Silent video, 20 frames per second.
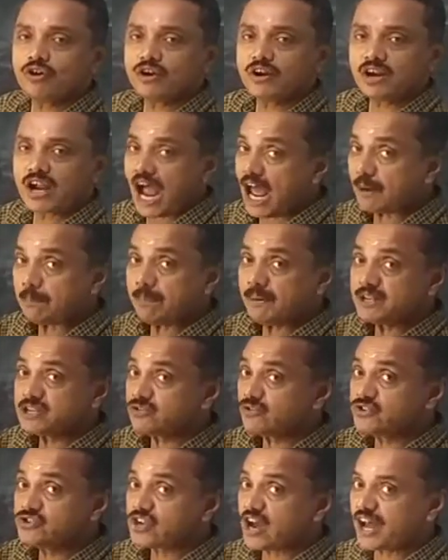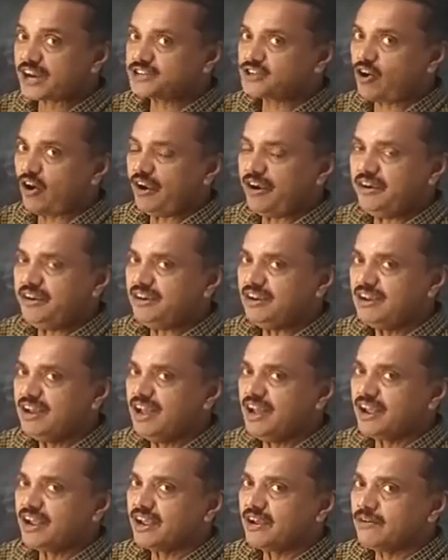carpels which are joined,
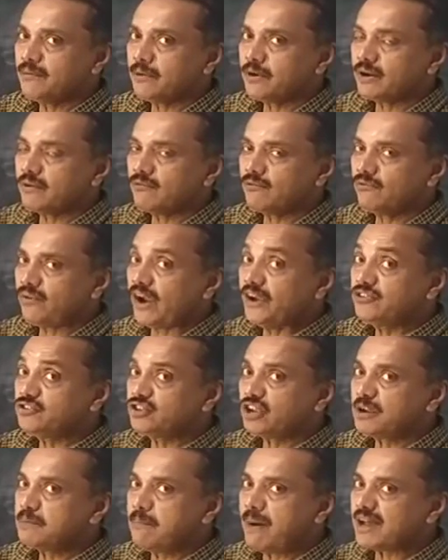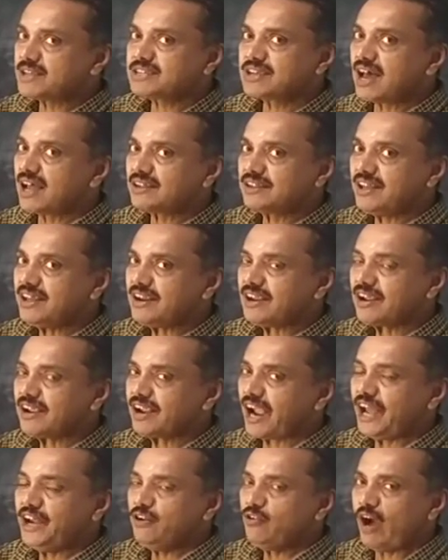5 stigmas are there.
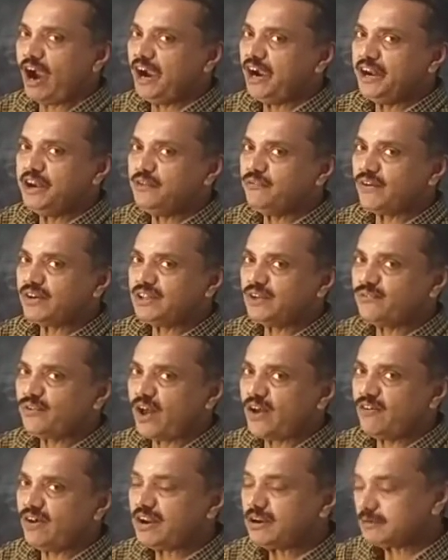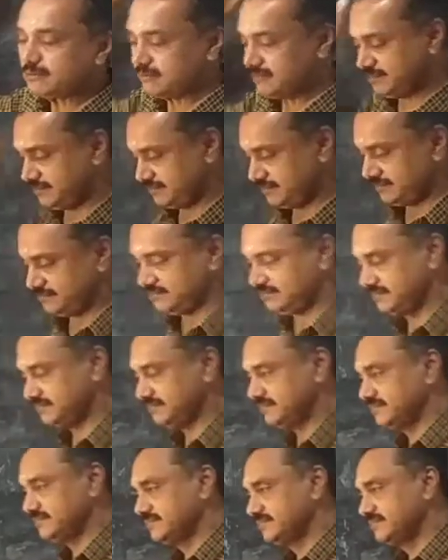Can you identify the flower?
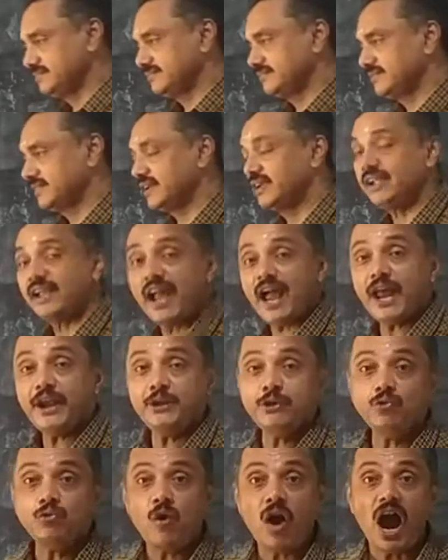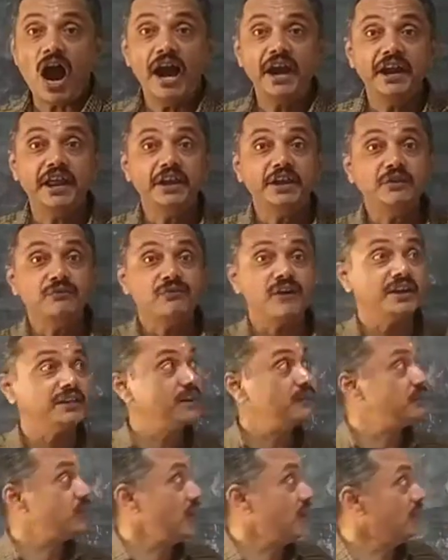Can you identify
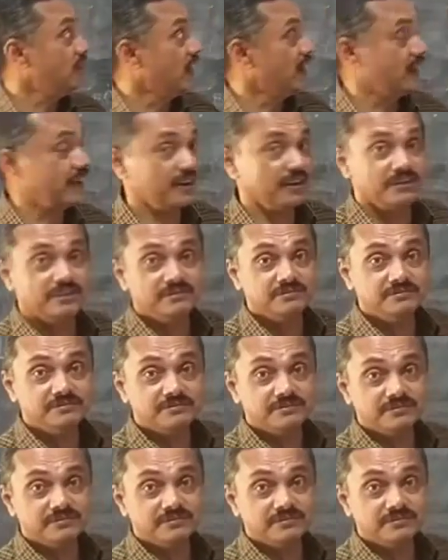the flower?